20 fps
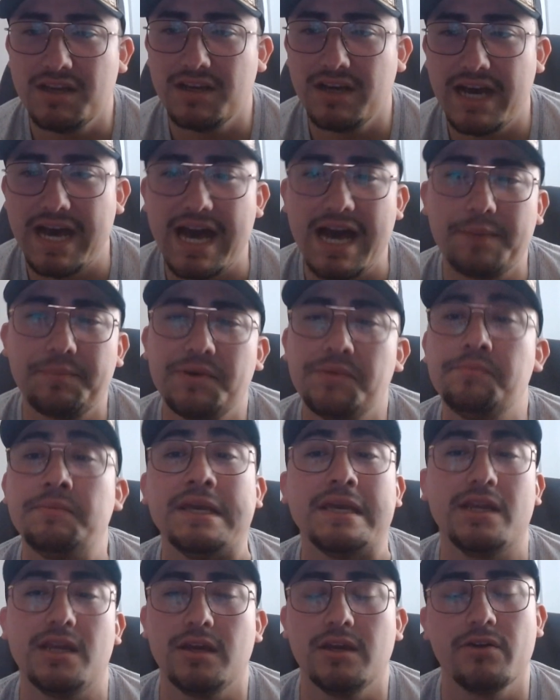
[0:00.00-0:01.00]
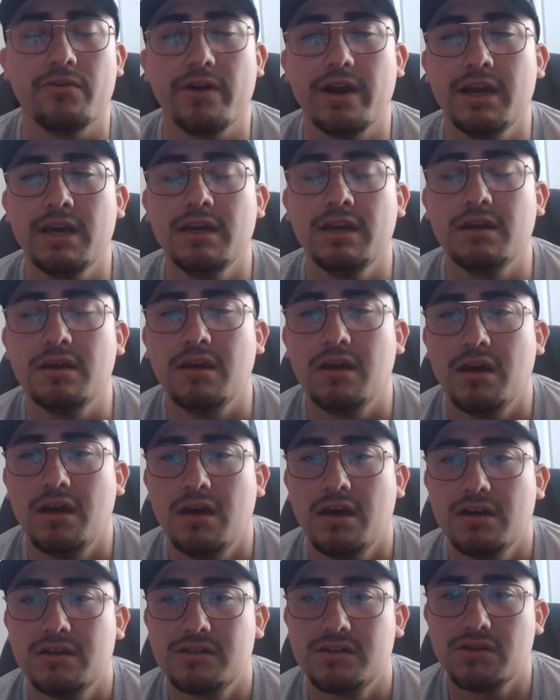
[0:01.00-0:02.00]
a happy median, right?
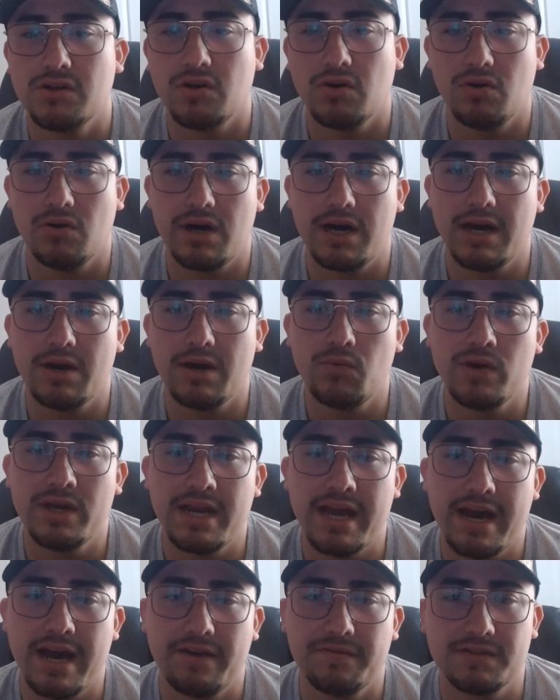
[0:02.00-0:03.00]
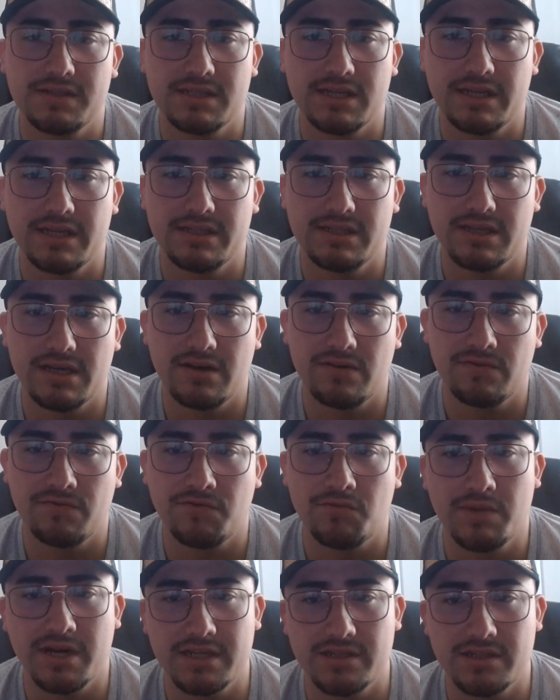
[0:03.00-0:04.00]
So I went half a size down
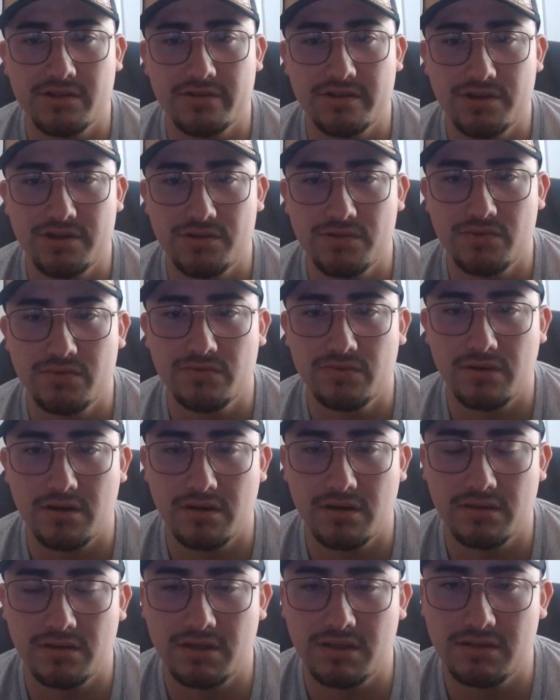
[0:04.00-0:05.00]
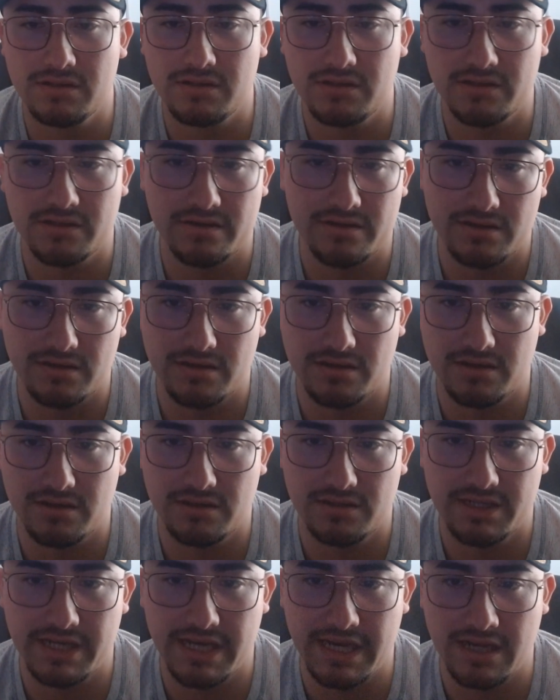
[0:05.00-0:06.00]
for my street shoe on these. These are a
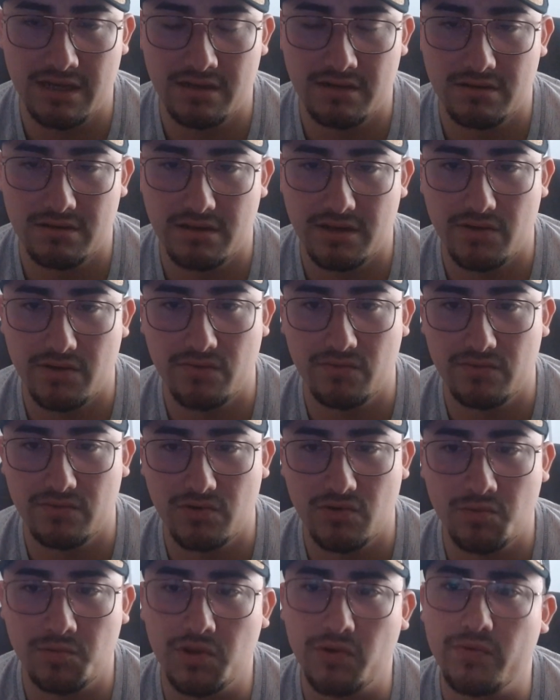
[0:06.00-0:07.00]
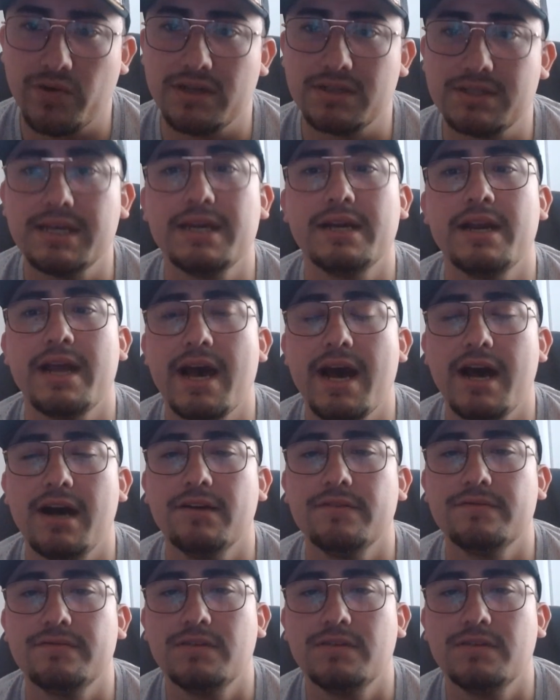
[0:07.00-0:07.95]
10. I would normally wear a 10 and a half.